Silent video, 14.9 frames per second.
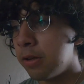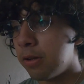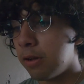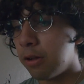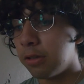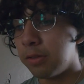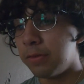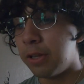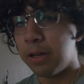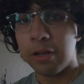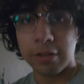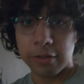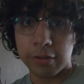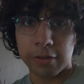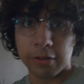all of the
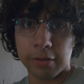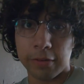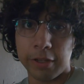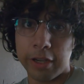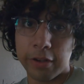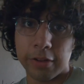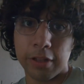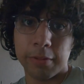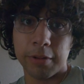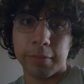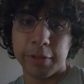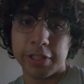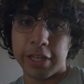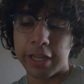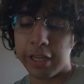other gear that I'm going
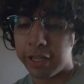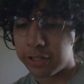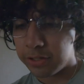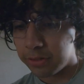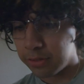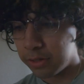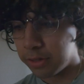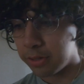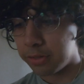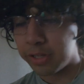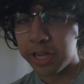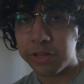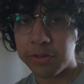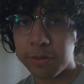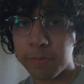to be taking into the
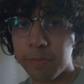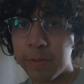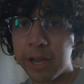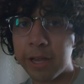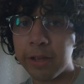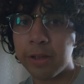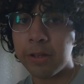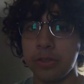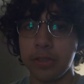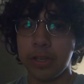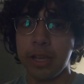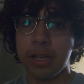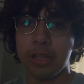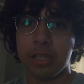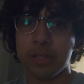Day Tripper bag. So
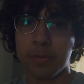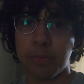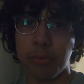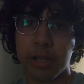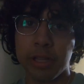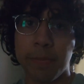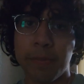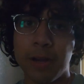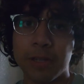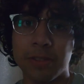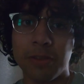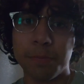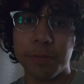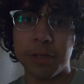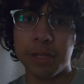yeah, let's break the box
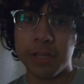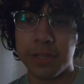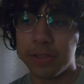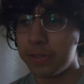open and